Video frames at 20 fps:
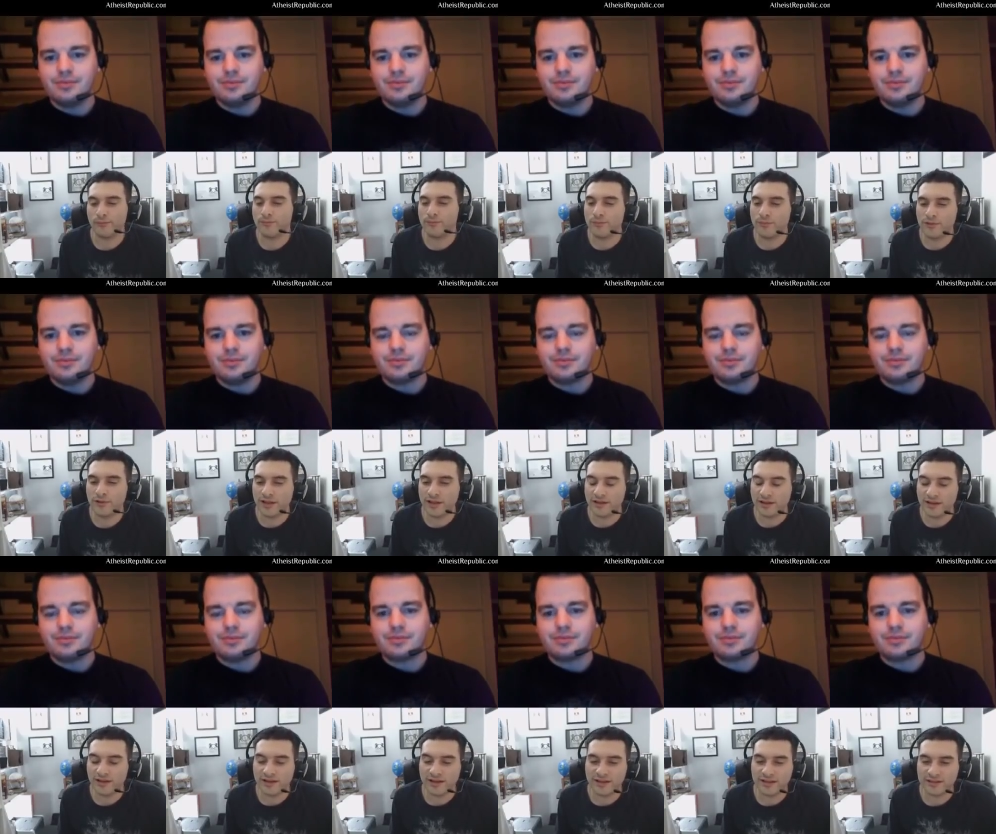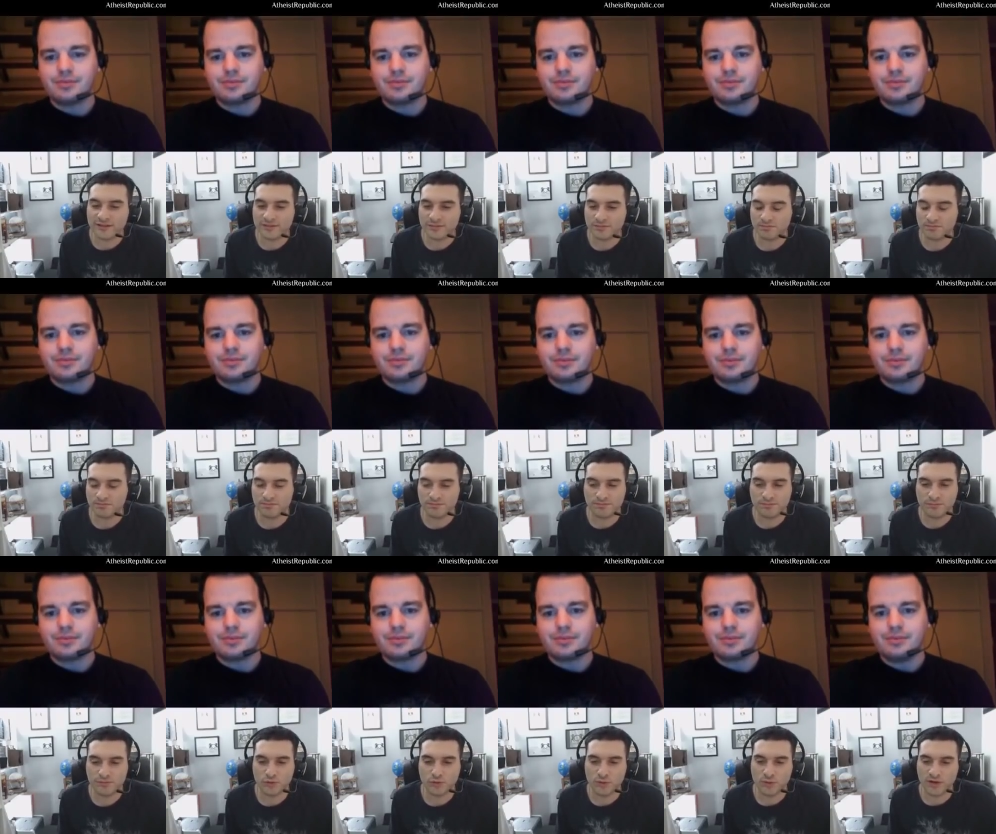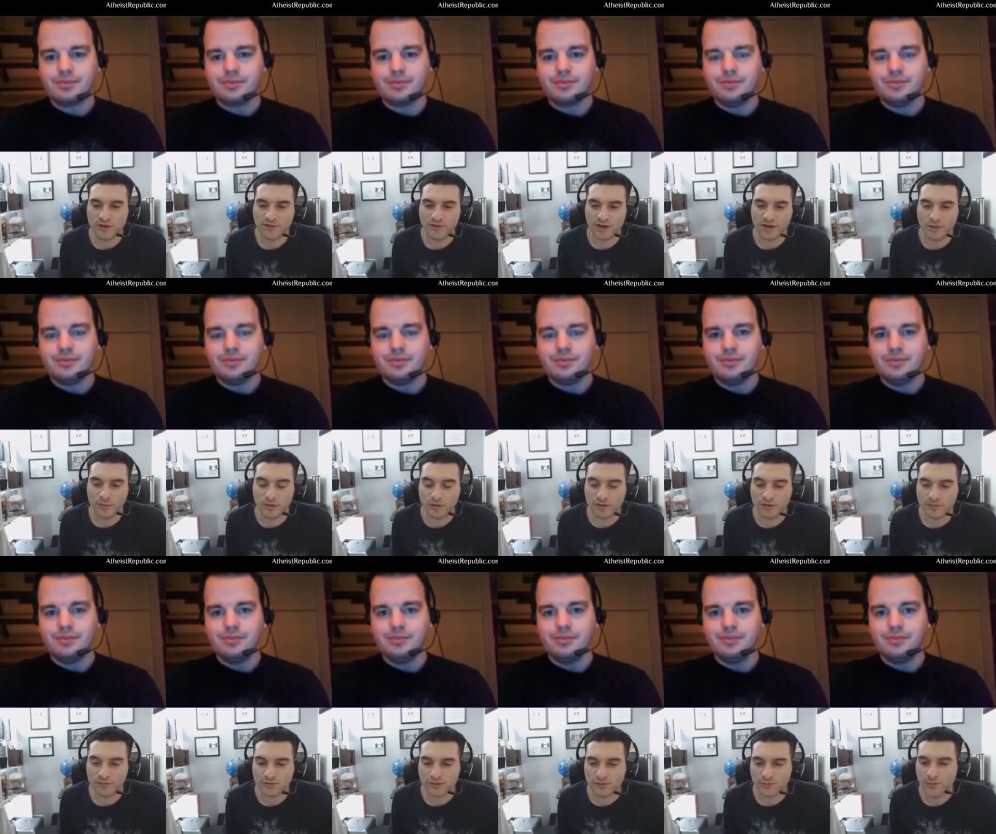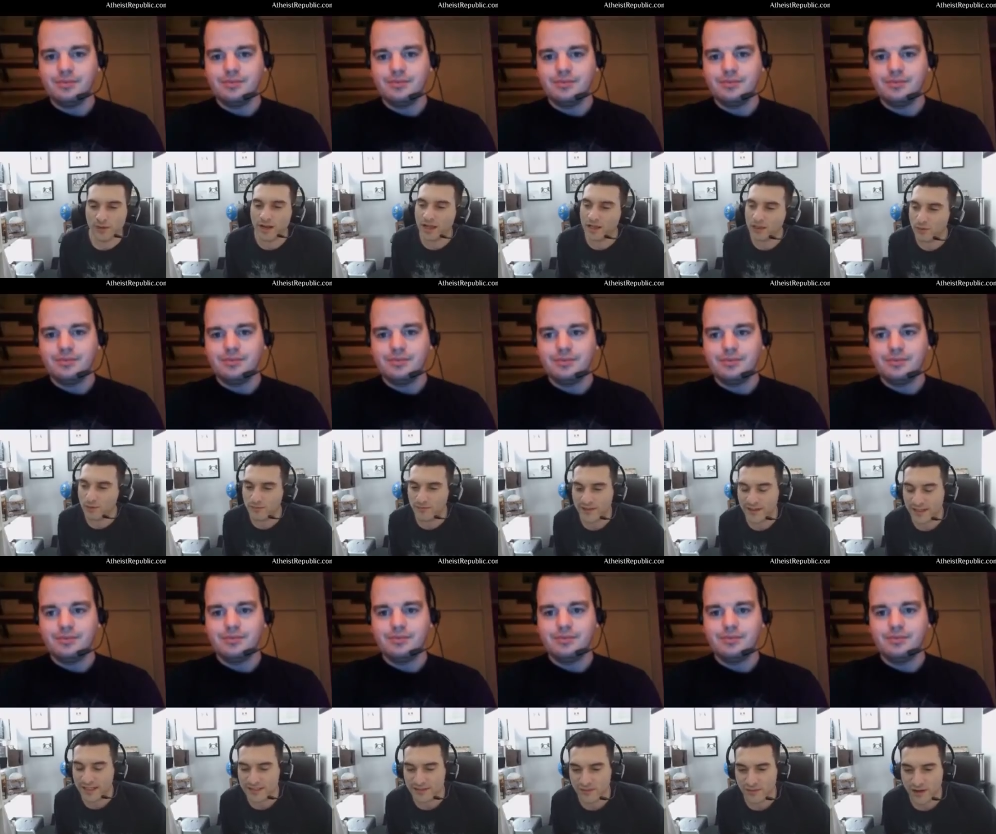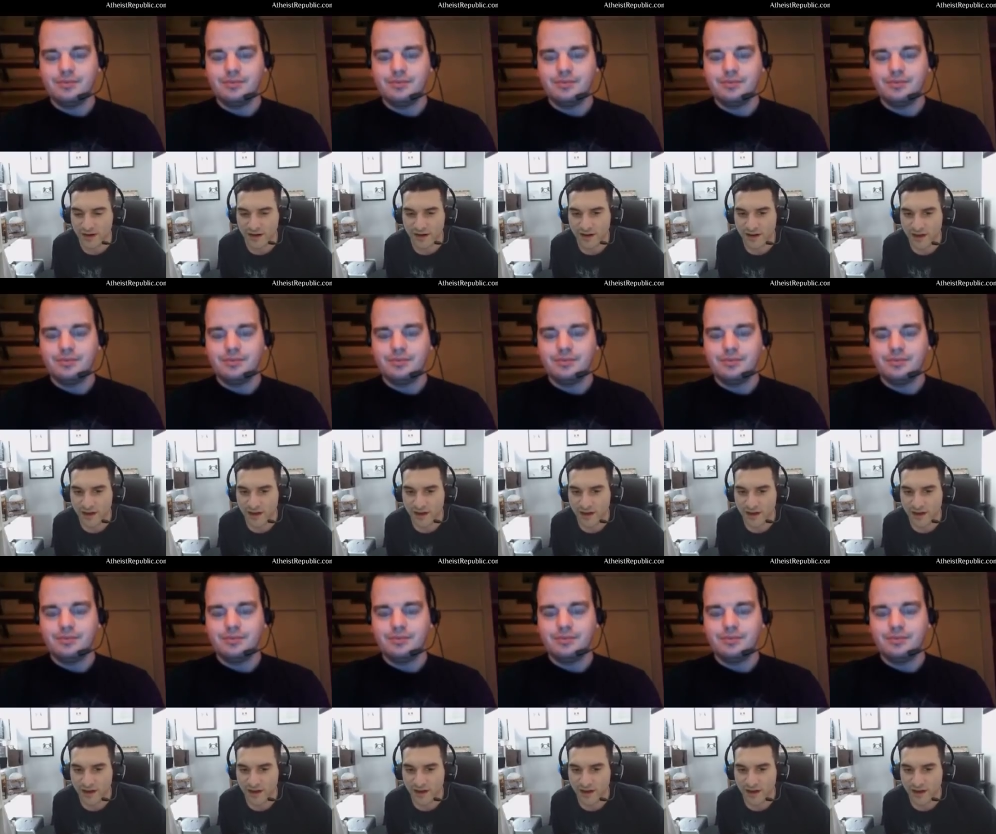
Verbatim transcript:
Speaker 1: idiots do whatever they want to themselves. But I don't think that's fair.